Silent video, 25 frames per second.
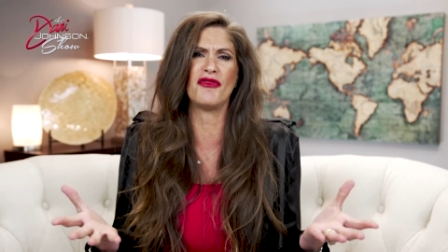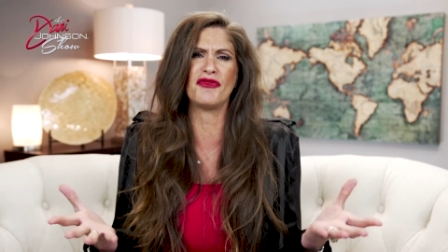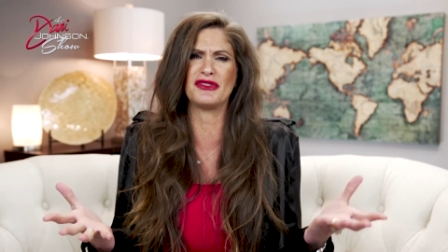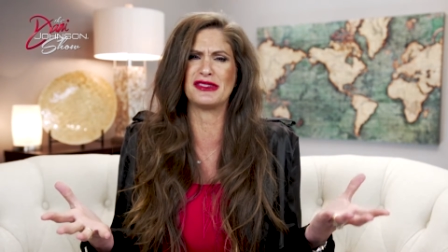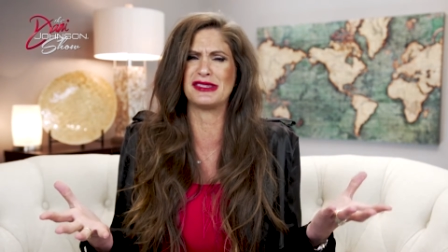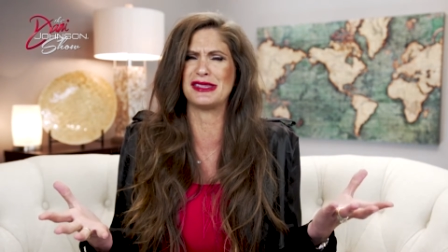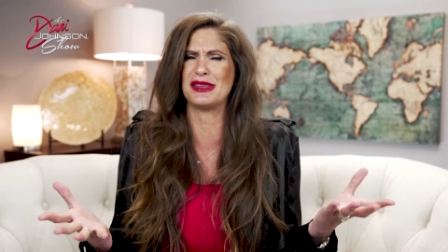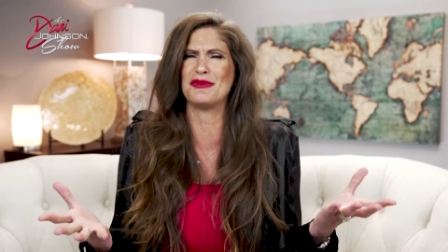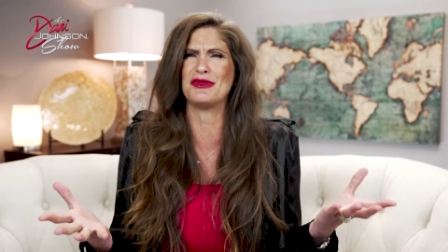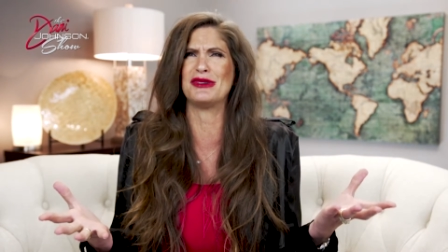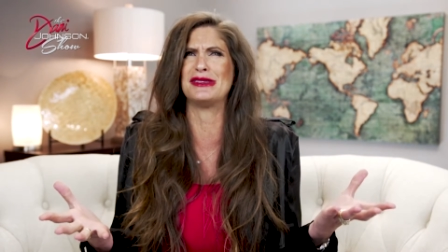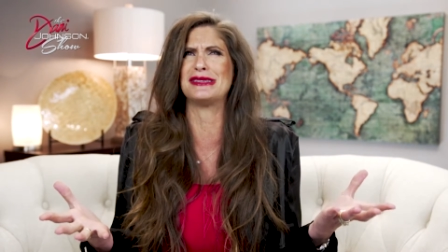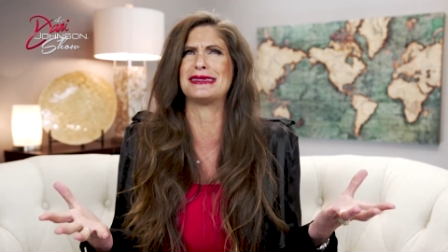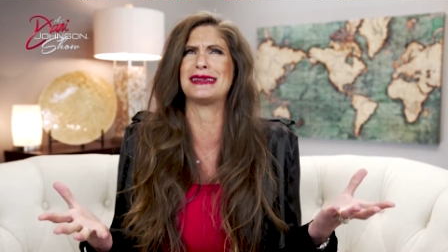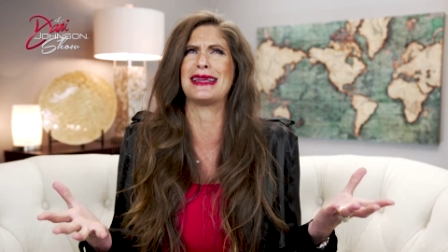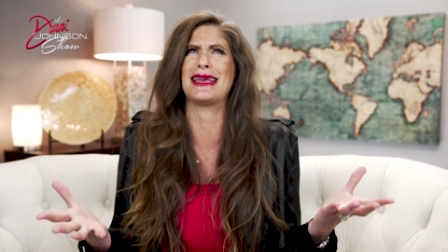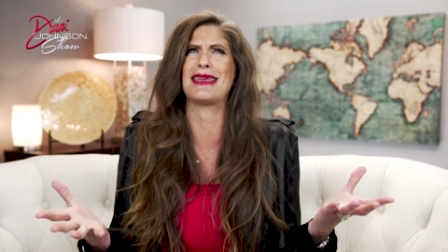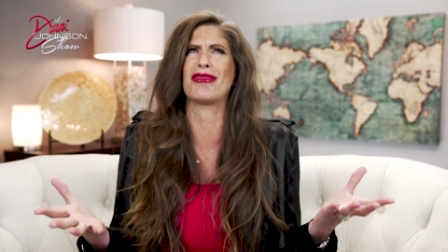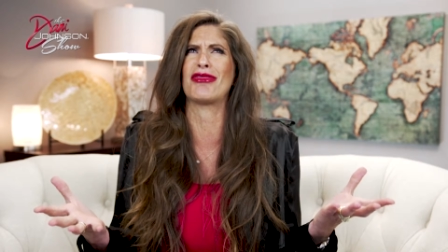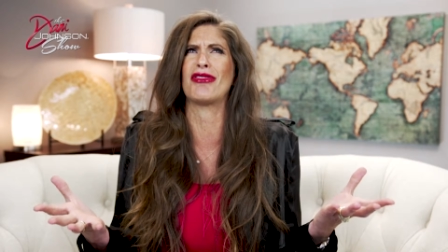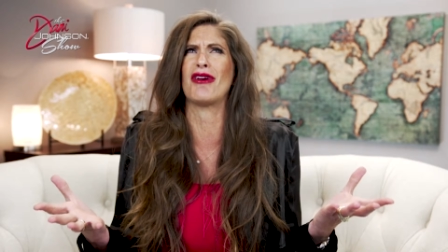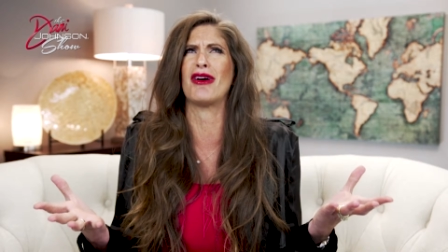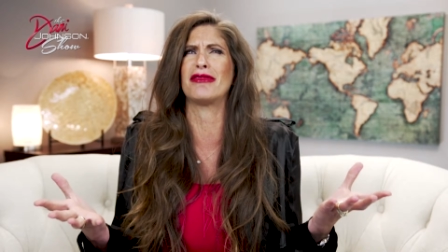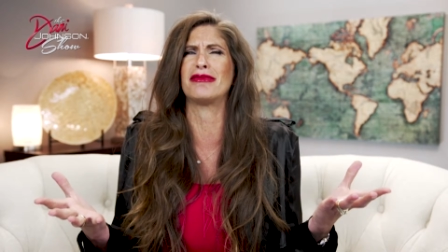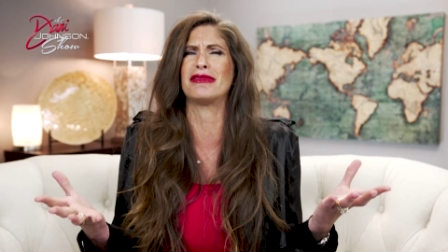For some reason,
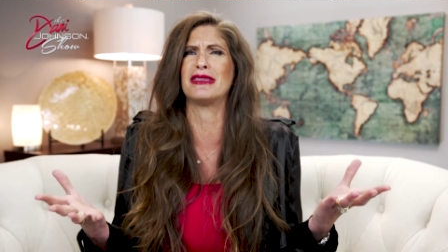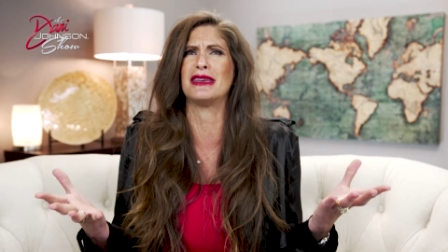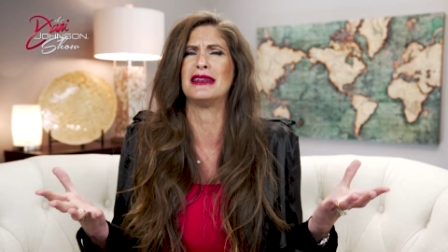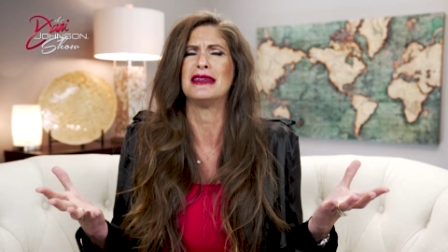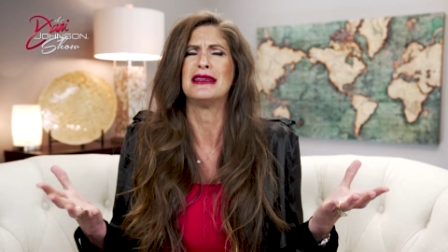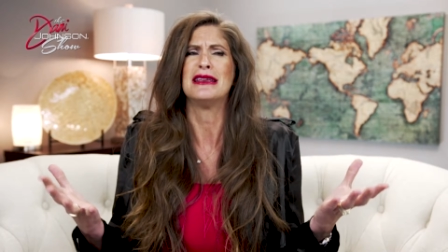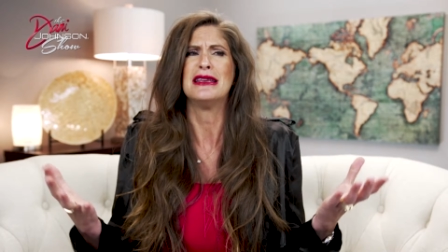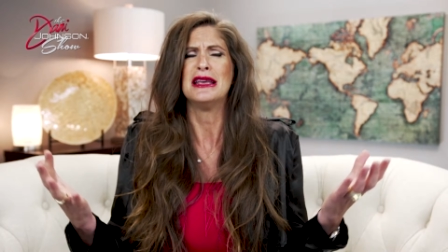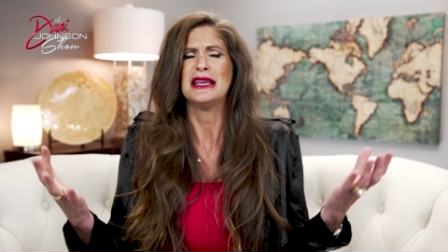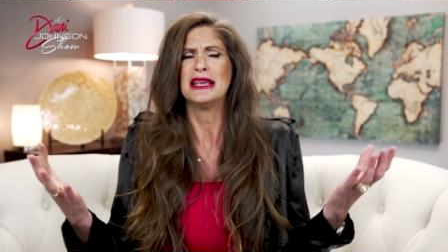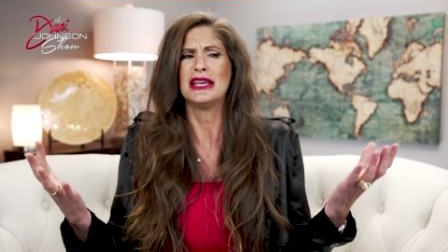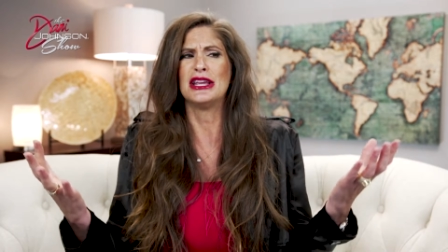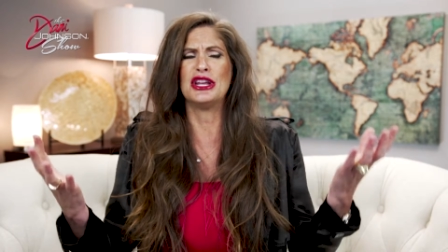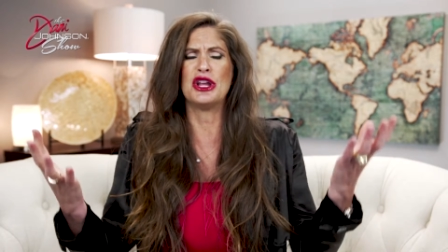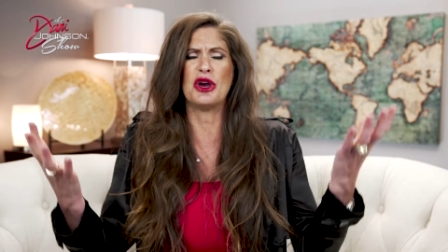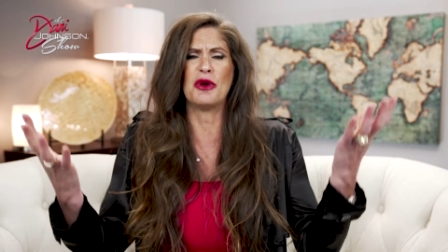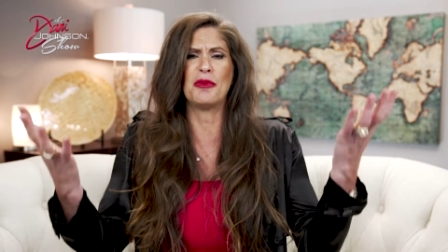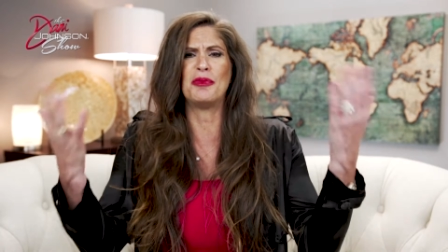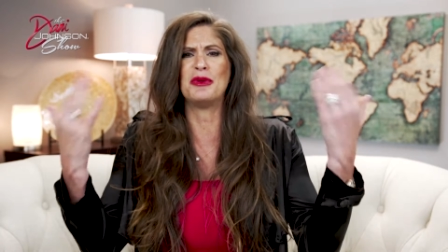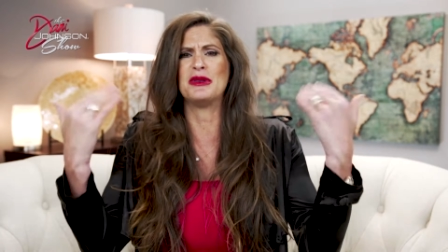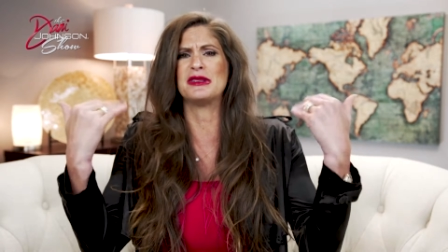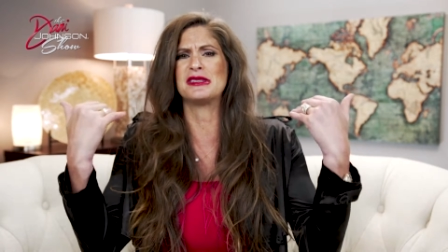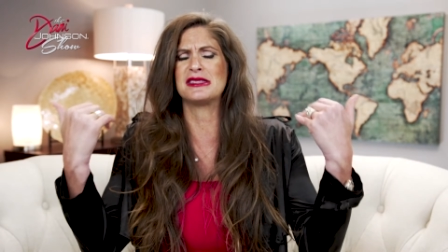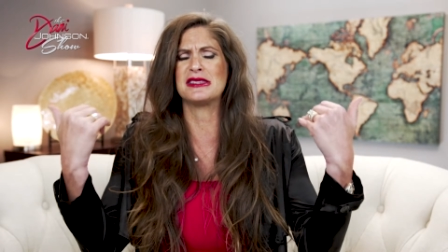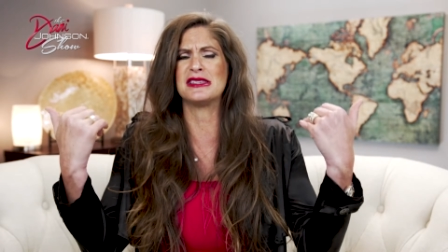I thought that, you know,
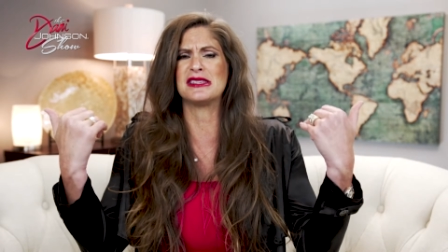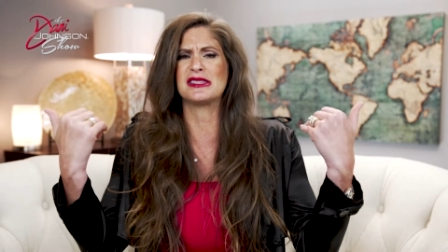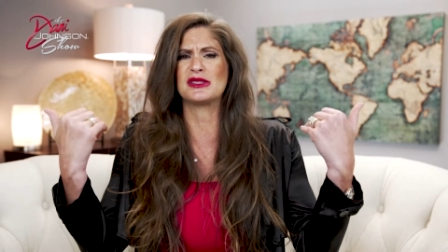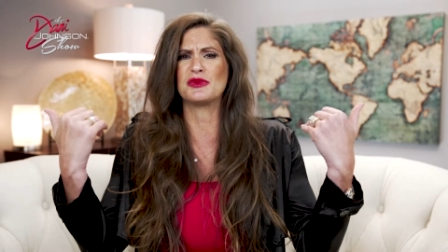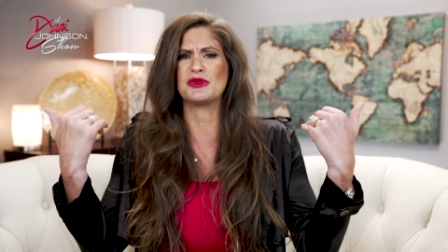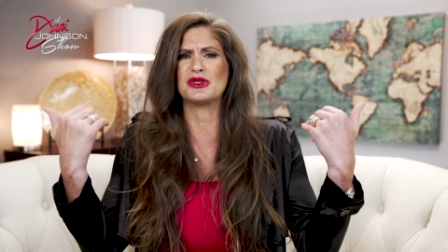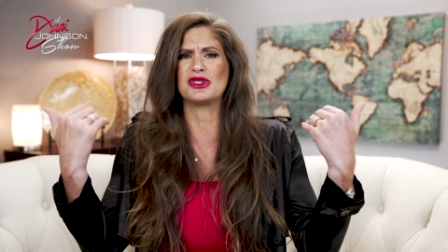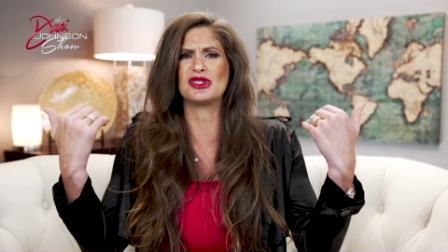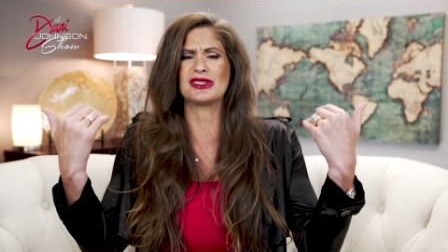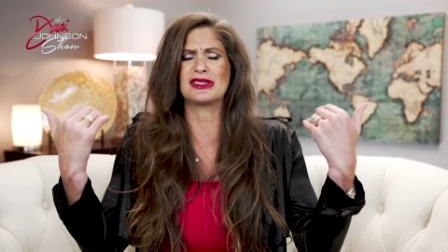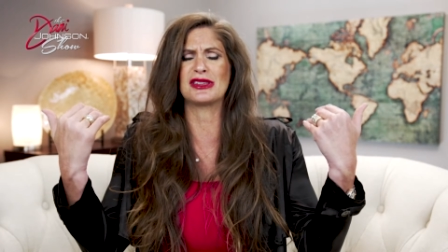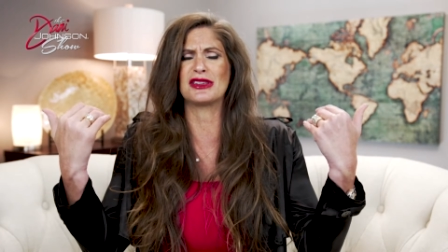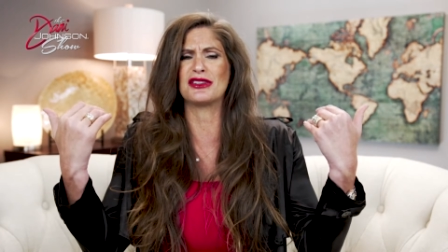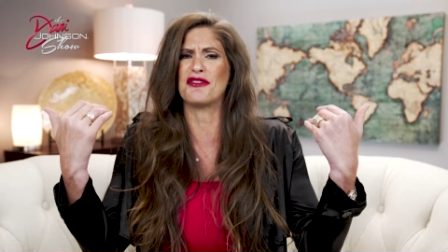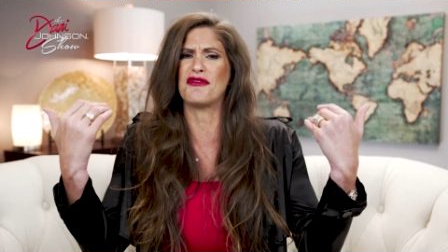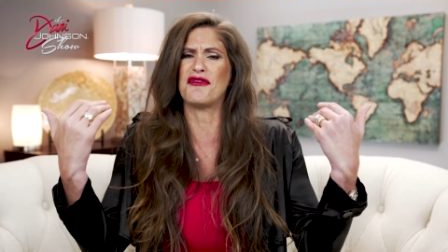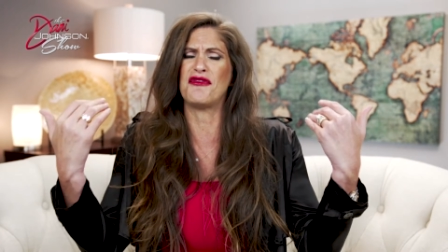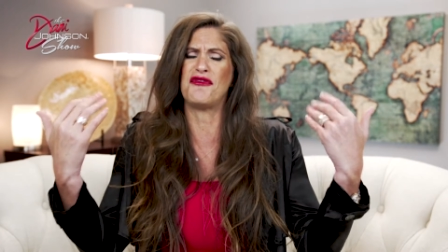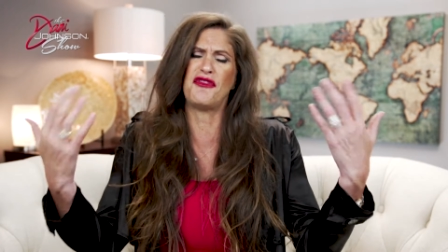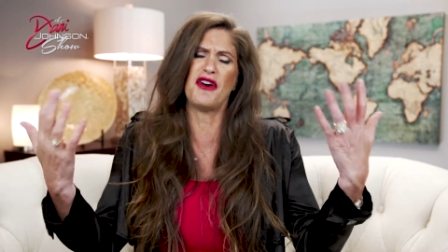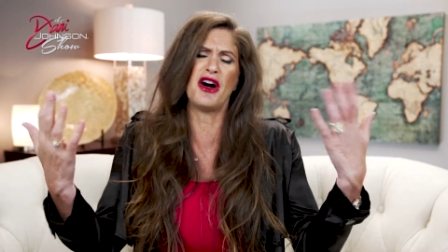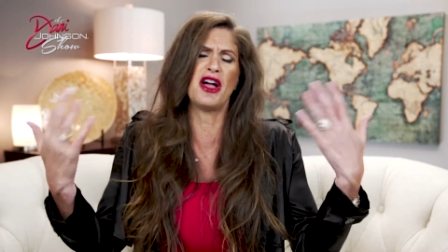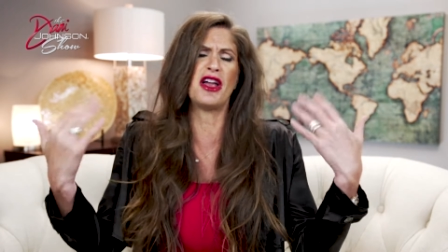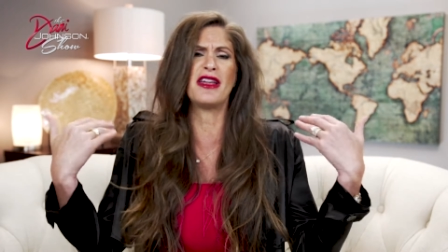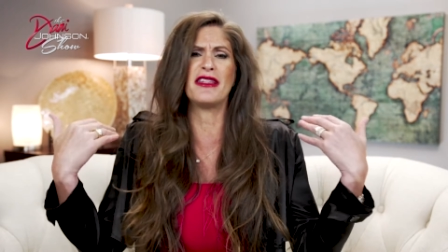business was just going to
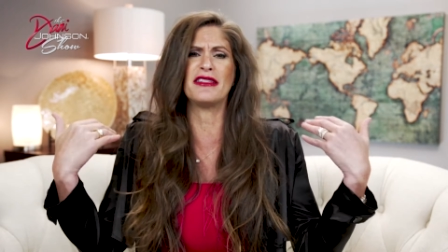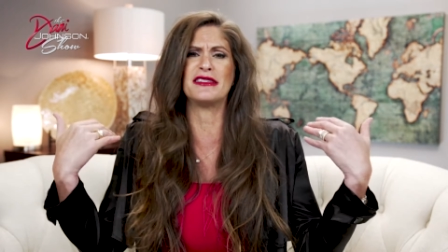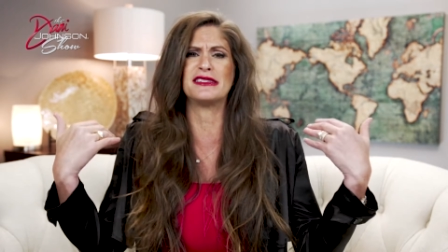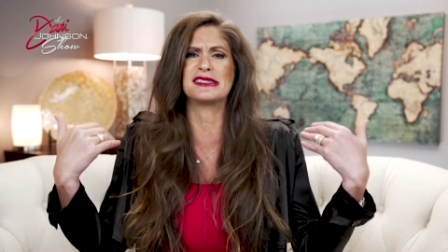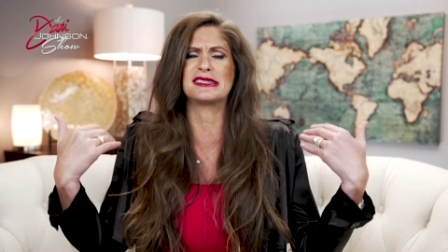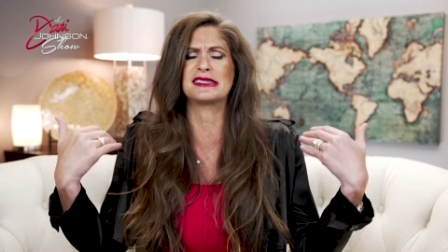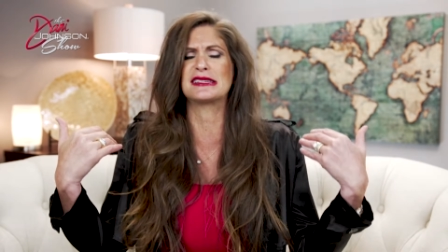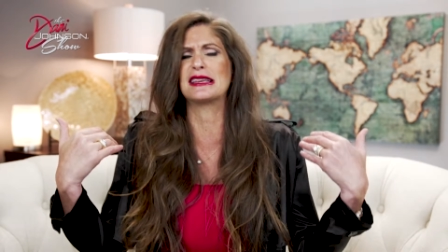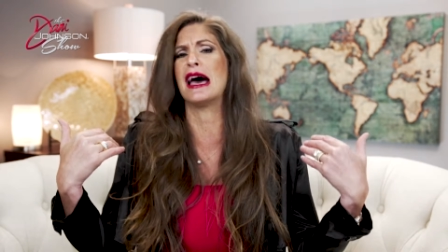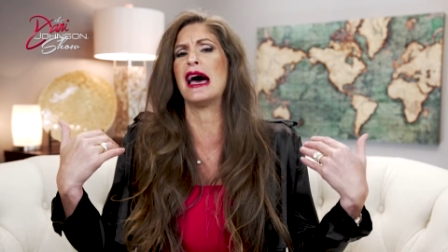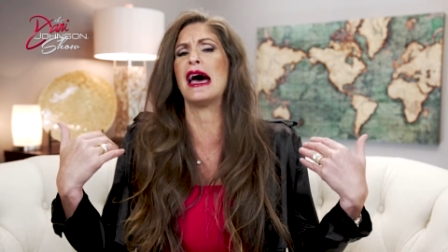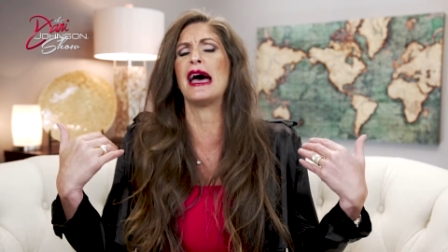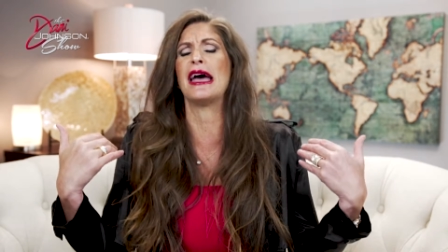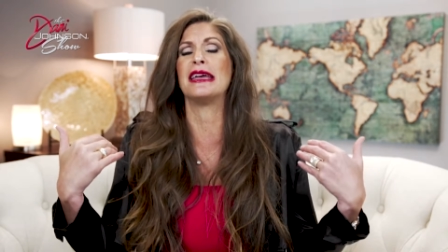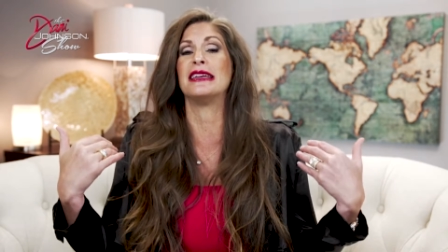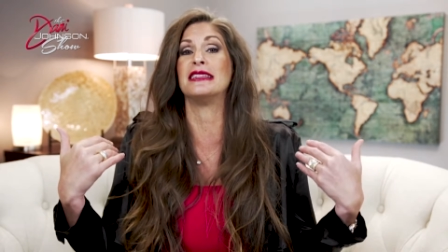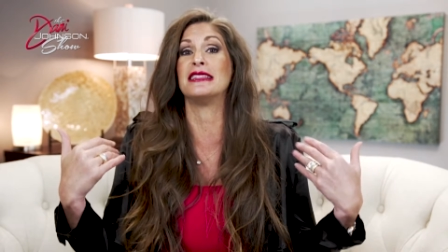fall to the sky,